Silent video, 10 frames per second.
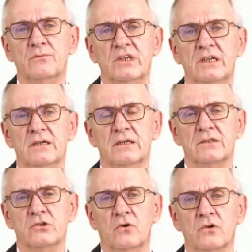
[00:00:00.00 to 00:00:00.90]
when
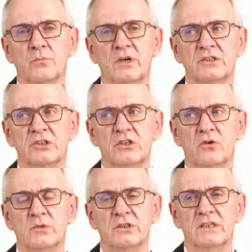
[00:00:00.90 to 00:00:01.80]
we talk about
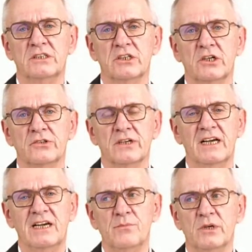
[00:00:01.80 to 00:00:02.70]
geometries,
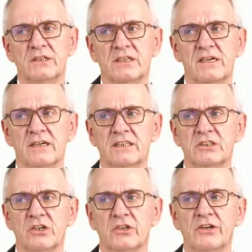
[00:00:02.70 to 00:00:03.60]
another element there
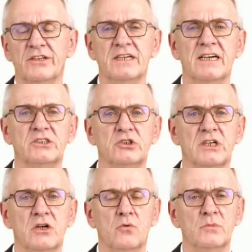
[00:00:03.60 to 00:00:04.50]
is the cutting edge
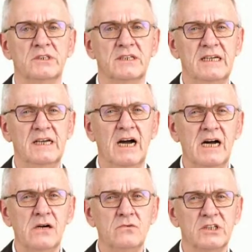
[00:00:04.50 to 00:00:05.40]
geometry.
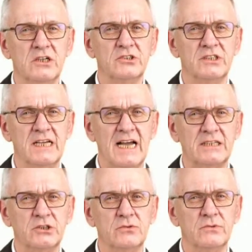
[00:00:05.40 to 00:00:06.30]
How does the
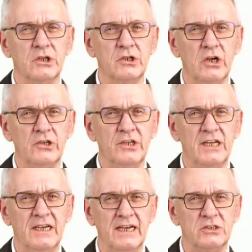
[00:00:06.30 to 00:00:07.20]
actual
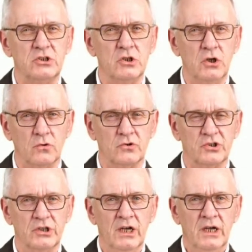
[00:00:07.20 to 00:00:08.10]
cutting edge
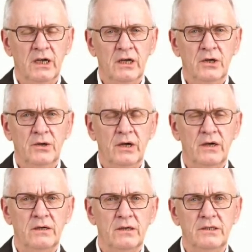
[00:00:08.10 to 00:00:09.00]
looks?
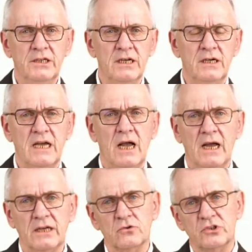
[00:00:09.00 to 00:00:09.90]
Nearly,
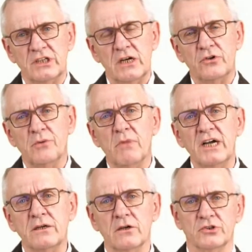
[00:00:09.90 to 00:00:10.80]
I could say, on a
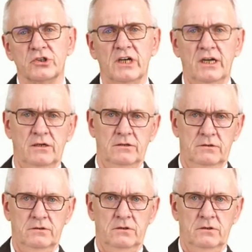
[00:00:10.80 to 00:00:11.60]
micro scale.